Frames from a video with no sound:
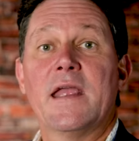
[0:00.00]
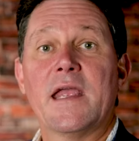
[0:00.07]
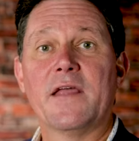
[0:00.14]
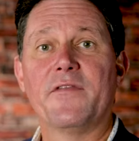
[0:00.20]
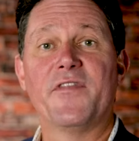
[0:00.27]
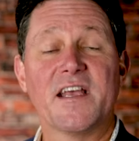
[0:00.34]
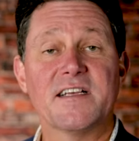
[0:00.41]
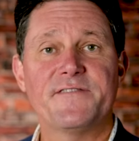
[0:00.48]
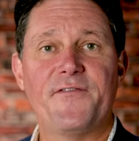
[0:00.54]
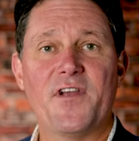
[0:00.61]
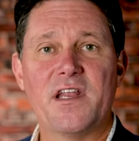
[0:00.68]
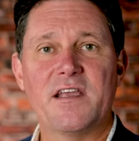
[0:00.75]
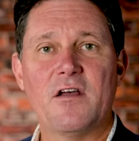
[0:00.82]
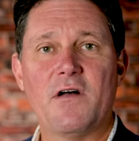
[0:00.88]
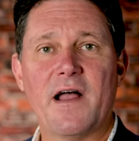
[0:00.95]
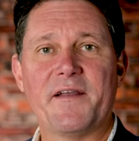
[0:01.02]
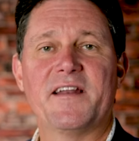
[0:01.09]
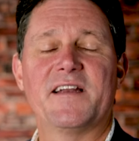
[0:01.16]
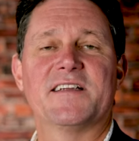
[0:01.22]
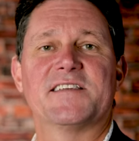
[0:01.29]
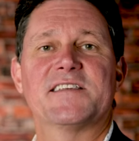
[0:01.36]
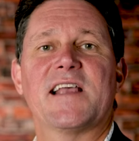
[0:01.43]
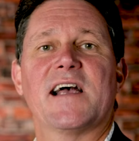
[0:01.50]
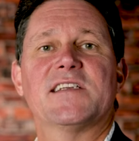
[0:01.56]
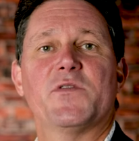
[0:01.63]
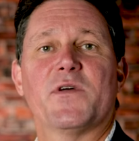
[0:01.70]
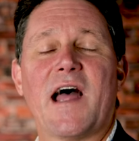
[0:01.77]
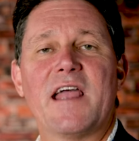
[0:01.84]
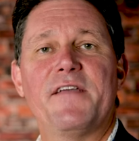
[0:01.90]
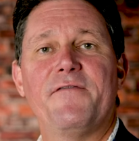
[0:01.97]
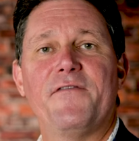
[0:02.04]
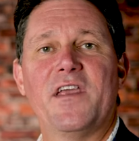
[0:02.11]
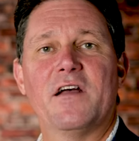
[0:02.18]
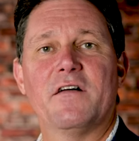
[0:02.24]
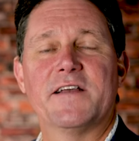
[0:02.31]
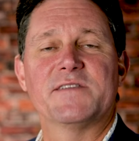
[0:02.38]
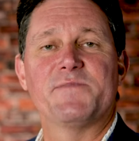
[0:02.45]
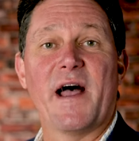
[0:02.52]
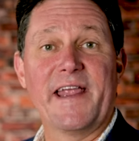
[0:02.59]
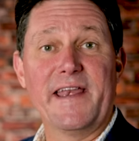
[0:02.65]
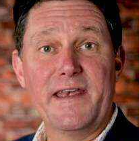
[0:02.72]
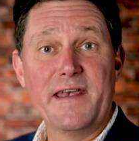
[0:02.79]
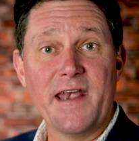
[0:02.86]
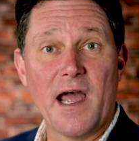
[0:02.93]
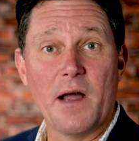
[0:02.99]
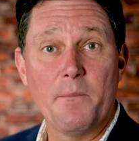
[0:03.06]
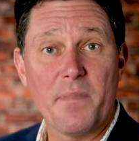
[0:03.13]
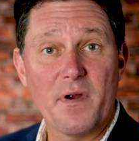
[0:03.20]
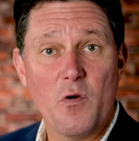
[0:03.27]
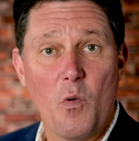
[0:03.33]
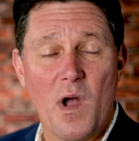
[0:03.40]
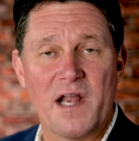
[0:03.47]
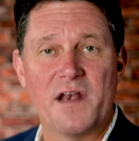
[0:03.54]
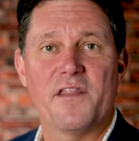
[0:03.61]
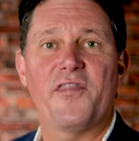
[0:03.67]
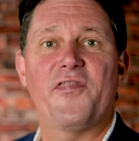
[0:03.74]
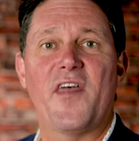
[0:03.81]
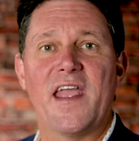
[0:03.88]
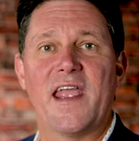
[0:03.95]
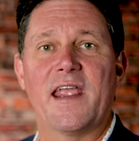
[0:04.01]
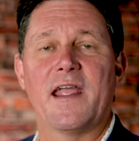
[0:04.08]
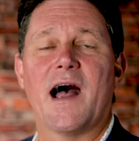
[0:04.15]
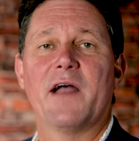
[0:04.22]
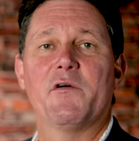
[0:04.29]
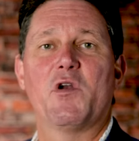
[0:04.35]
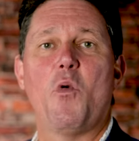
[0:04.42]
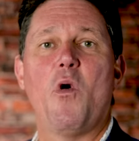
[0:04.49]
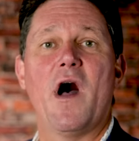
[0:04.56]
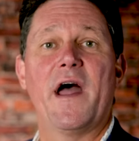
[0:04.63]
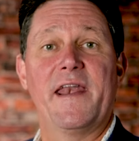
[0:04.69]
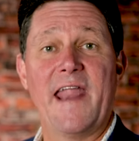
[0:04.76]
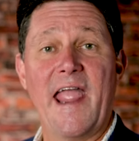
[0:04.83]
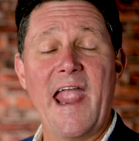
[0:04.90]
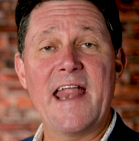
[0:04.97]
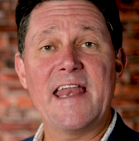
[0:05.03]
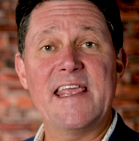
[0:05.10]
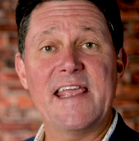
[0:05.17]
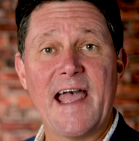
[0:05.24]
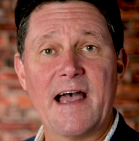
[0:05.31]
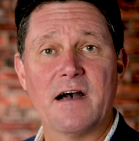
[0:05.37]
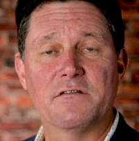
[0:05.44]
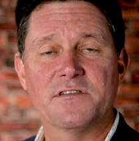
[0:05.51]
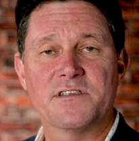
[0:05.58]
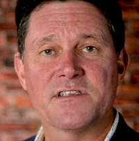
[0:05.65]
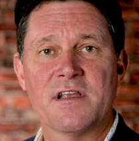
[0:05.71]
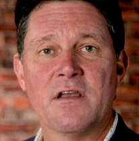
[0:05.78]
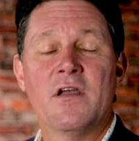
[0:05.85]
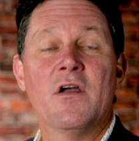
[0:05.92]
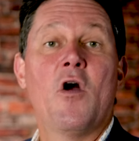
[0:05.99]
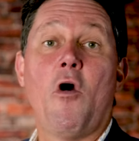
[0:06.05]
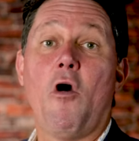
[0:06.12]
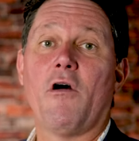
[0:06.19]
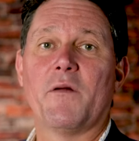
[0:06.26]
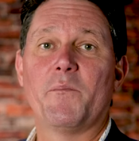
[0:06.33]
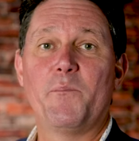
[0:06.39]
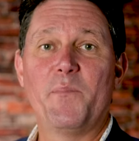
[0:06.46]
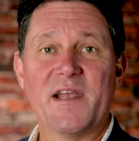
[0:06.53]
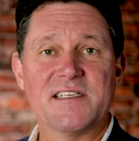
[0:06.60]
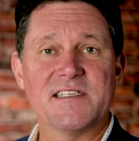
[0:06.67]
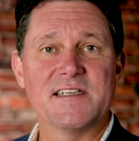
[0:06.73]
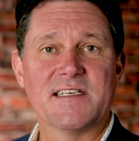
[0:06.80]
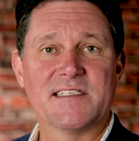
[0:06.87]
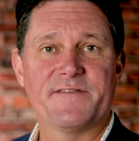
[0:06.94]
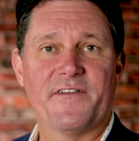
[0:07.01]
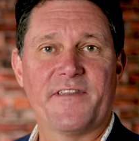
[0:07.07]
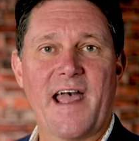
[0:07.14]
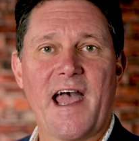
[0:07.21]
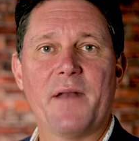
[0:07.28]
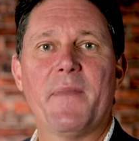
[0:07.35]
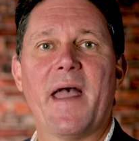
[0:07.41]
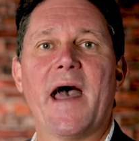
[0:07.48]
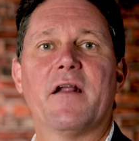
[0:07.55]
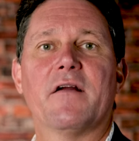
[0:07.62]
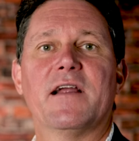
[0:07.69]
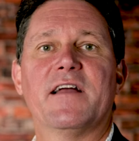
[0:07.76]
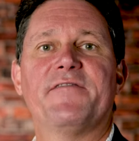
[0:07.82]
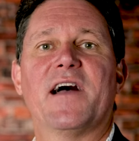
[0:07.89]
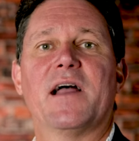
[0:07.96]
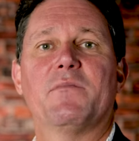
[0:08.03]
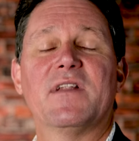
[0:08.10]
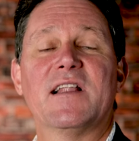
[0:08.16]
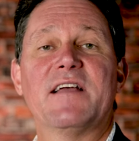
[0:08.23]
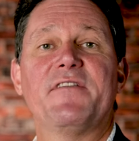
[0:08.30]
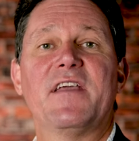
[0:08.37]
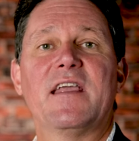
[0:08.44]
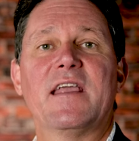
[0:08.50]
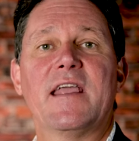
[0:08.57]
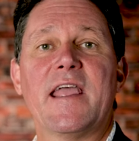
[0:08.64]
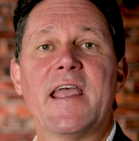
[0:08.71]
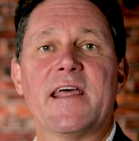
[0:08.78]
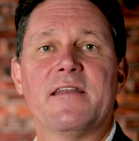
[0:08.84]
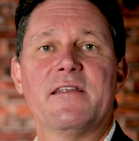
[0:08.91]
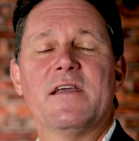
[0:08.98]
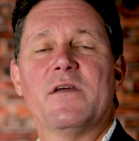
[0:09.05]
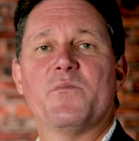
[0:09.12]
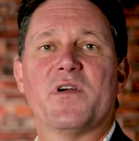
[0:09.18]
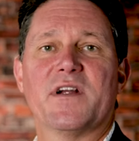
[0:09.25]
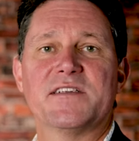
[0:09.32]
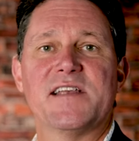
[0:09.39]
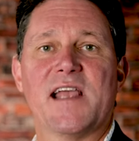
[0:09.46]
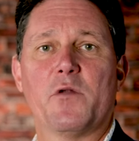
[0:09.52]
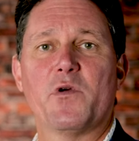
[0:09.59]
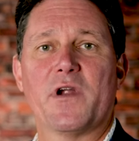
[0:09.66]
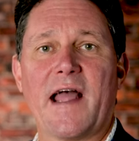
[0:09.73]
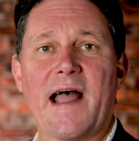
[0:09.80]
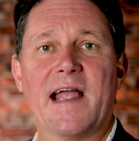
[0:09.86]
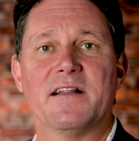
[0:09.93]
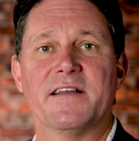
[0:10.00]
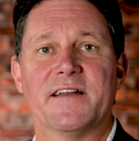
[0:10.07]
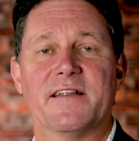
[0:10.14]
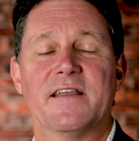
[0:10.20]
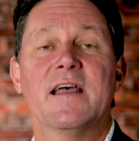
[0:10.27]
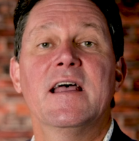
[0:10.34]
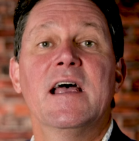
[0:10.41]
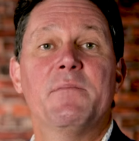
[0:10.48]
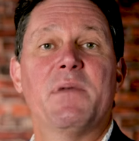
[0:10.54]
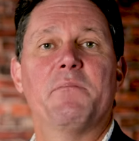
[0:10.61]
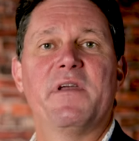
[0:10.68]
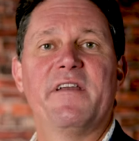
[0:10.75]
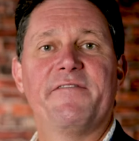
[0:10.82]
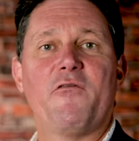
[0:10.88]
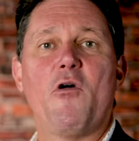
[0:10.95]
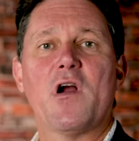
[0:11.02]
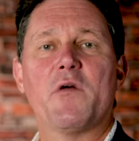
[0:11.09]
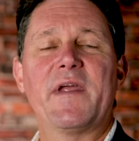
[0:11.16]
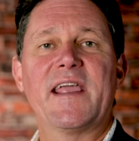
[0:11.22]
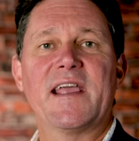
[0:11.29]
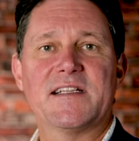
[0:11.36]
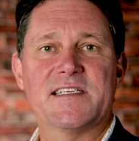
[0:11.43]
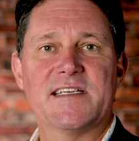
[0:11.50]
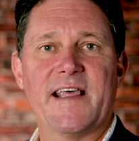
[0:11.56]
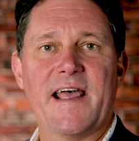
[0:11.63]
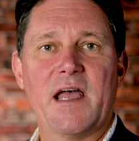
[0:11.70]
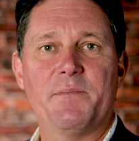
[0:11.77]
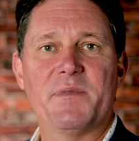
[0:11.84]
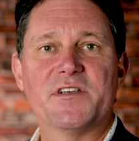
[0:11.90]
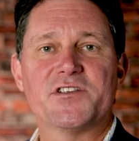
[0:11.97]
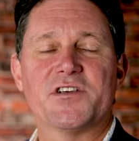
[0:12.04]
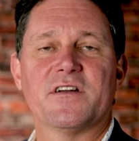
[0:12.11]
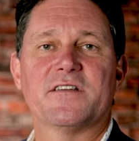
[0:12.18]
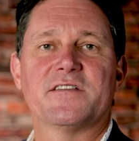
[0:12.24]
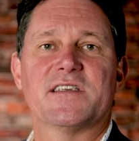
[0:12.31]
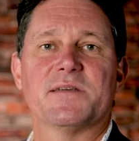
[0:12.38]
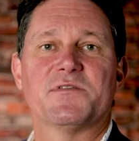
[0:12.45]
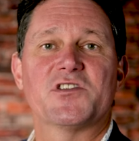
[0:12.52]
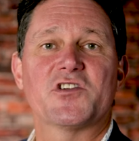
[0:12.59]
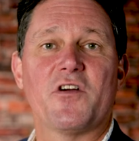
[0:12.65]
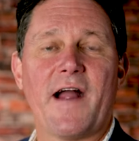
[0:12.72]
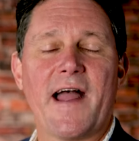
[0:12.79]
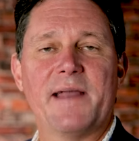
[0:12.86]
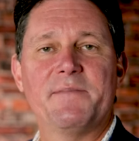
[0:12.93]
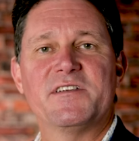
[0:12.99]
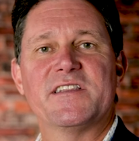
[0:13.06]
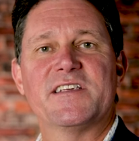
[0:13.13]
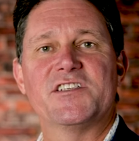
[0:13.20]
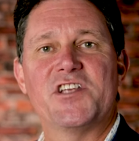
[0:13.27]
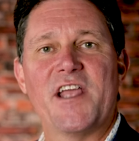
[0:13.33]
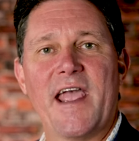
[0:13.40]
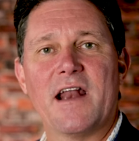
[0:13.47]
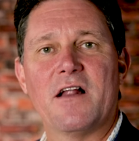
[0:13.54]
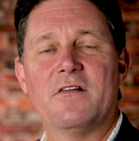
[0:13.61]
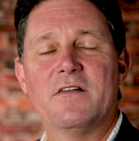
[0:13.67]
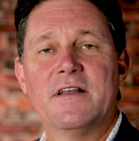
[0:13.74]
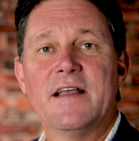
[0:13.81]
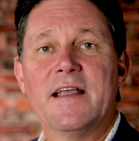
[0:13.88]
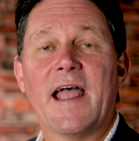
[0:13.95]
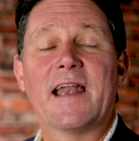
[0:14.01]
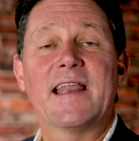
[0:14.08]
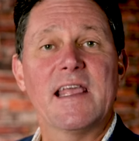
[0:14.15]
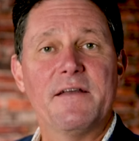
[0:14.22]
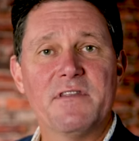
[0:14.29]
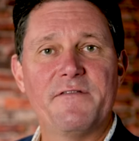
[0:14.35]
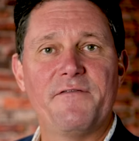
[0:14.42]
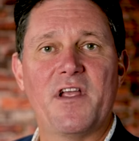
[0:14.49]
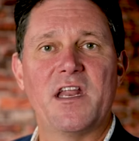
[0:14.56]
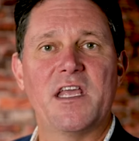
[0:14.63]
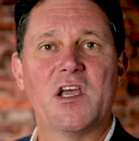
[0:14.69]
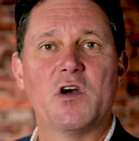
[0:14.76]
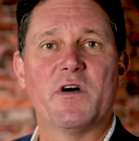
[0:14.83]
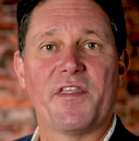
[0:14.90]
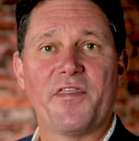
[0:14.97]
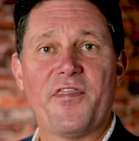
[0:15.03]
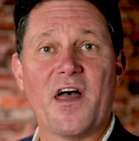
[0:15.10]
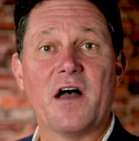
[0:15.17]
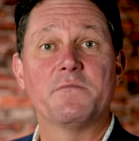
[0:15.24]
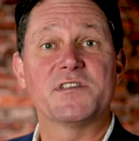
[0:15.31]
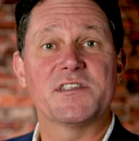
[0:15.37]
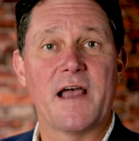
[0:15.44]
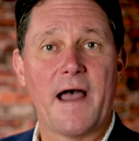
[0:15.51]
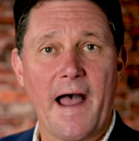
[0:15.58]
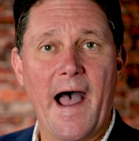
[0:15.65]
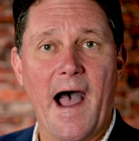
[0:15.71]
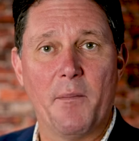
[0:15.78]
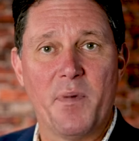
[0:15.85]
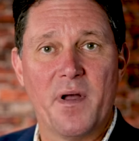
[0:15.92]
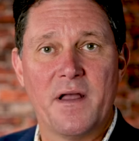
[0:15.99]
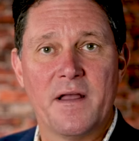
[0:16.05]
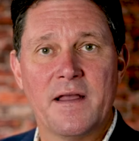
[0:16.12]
In this video, I'm going to discuss what I feel is my number one thing I would want in any house or business for that matter if I'm living in Prince Edward Island. But before we get to that, be sure to subscribe to the channel and give the video a thumbs up.